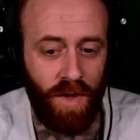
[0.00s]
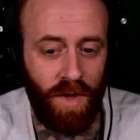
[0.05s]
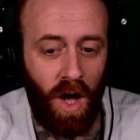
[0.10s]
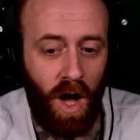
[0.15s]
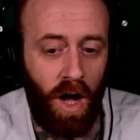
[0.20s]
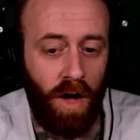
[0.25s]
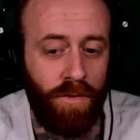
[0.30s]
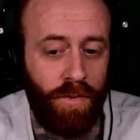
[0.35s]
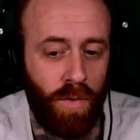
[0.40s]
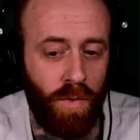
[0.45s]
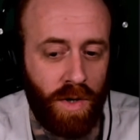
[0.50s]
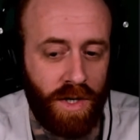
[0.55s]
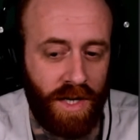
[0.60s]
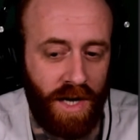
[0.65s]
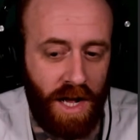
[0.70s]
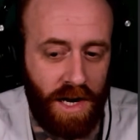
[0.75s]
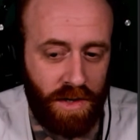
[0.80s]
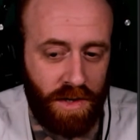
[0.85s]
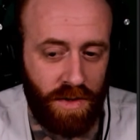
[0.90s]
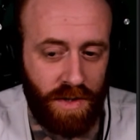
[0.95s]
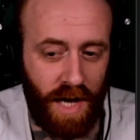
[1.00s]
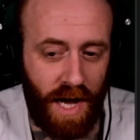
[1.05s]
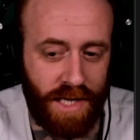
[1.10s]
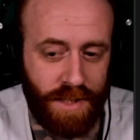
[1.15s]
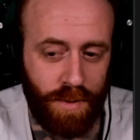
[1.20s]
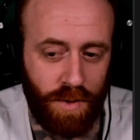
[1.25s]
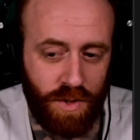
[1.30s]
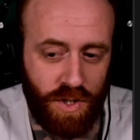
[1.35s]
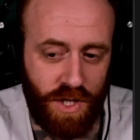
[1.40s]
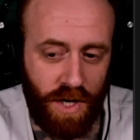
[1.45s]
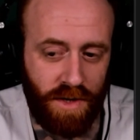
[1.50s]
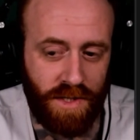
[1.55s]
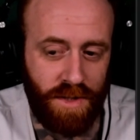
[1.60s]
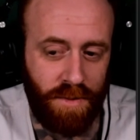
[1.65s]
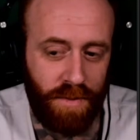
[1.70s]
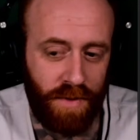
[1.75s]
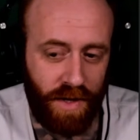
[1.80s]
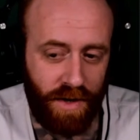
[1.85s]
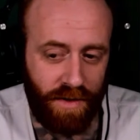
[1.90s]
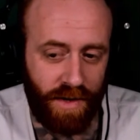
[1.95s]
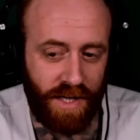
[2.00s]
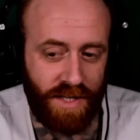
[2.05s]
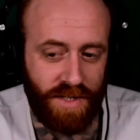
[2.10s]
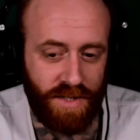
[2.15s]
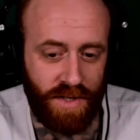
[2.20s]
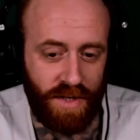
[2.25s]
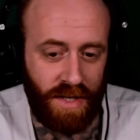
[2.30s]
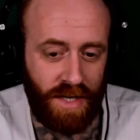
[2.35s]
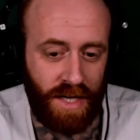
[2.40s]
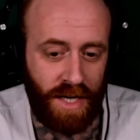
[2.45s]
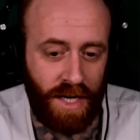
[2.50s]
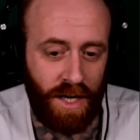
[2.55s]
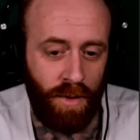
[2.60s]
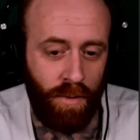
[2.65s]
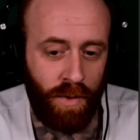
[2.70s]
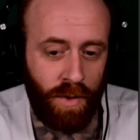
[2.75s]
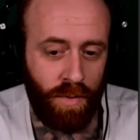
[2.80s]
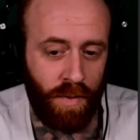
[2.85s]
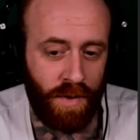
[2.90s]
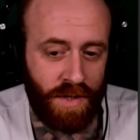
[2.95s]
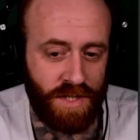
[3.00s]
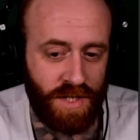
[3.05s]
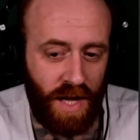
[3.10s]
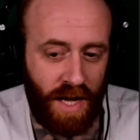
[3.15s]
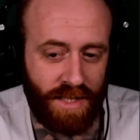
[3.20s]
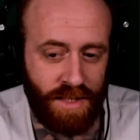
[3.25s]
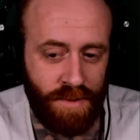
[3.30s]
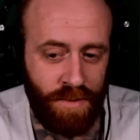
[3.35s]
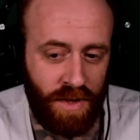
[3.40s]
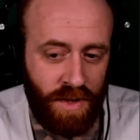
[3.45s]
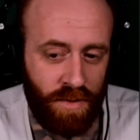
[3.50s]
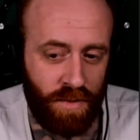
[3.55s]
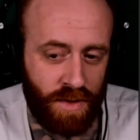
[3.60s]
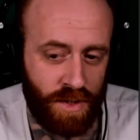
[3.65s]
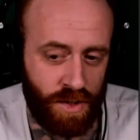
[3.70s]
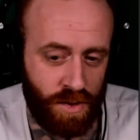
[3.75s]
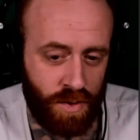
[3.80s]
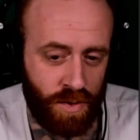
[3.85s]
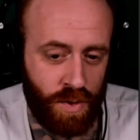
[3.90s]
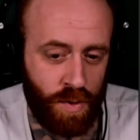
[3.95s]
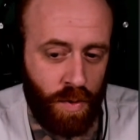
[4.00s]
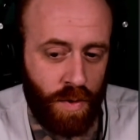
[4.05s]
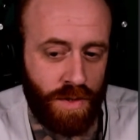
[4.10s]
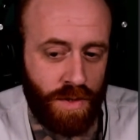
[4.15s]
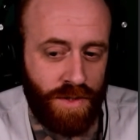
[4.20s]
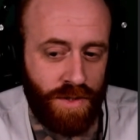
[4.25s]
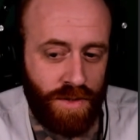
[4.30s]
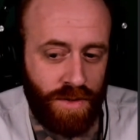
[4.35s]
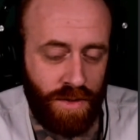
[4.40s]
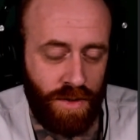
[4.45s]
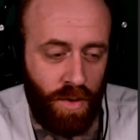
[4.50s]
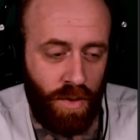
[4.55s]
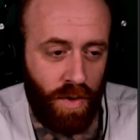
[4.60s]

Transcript: All 4 canonical gospels share similarities with what is thought to be the original source,